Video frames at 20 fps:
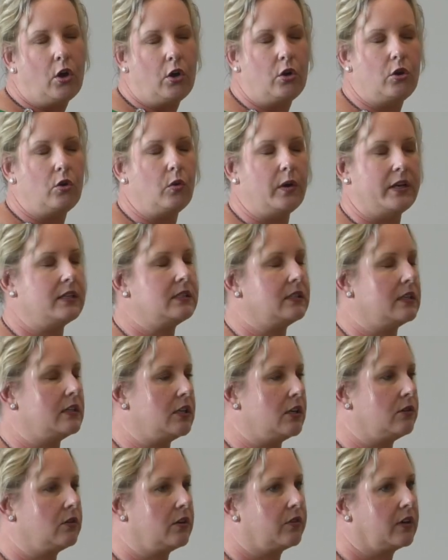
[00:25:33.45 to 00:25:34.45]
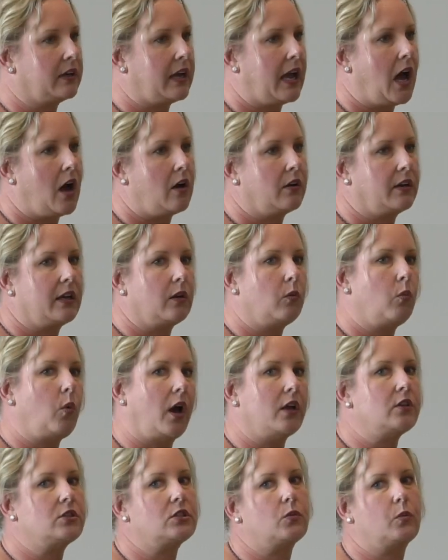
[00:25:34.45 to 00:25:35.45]
Who is Indian River County?
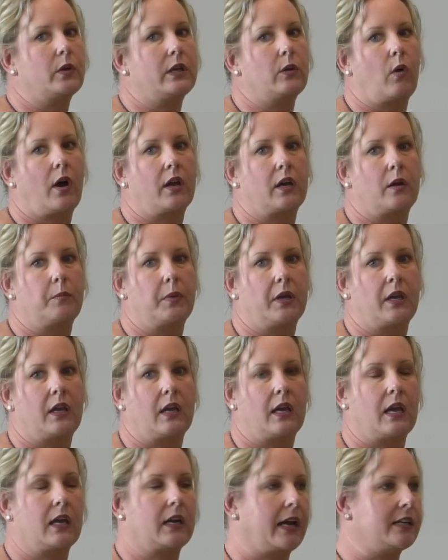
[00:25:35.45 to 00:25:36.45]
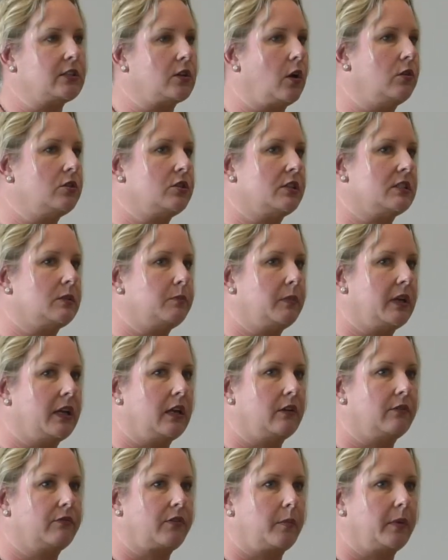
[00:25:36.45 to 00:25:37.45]
What do we want to be? And I don't just
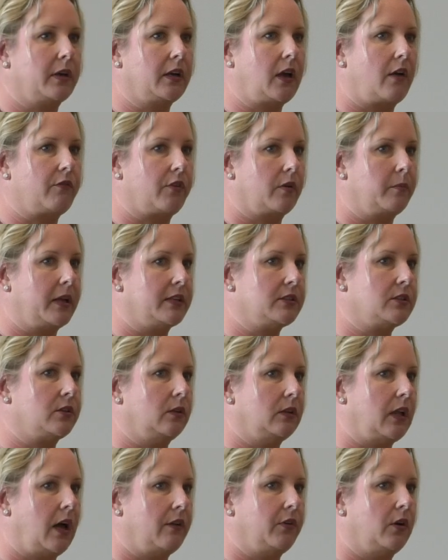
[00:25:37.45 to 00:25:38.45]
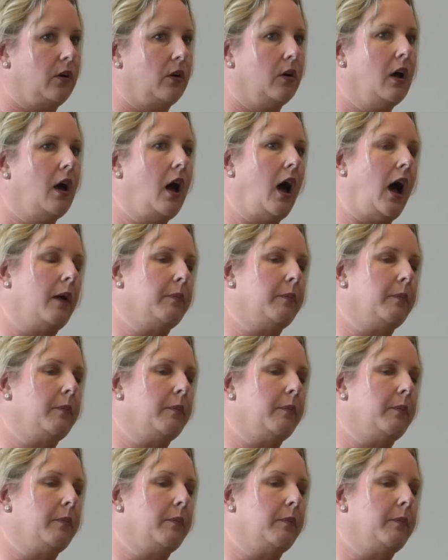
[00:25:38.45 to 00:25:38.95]
mean from a governmental level.